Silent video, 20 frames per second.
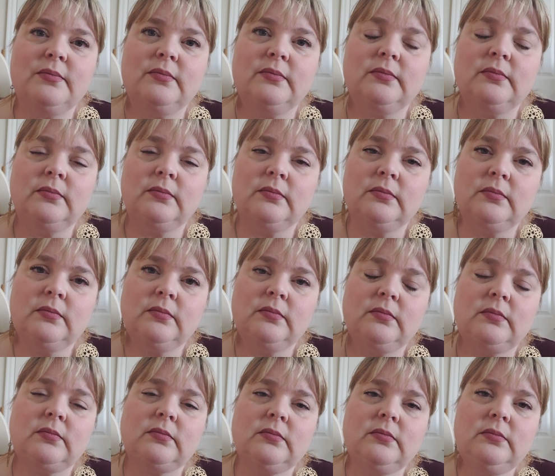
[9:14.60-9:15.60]

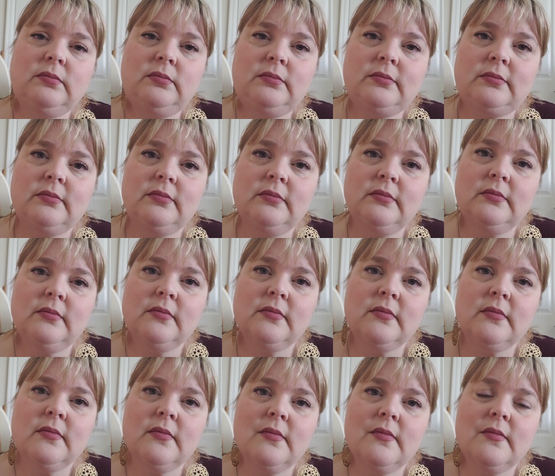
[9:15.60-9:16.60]

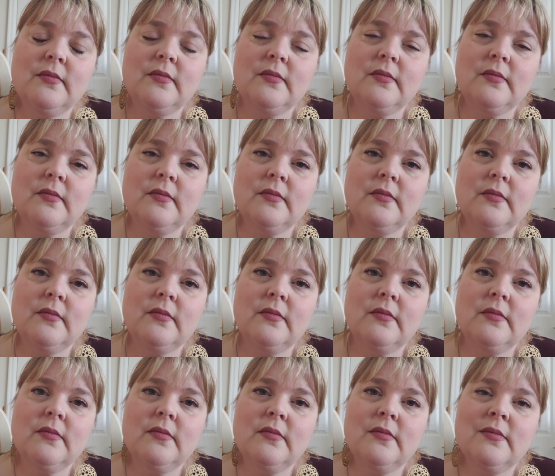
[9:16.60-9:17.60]

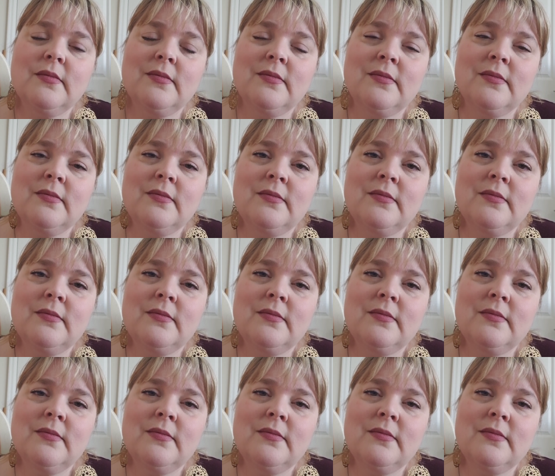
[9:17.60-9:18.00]
(no one is talking)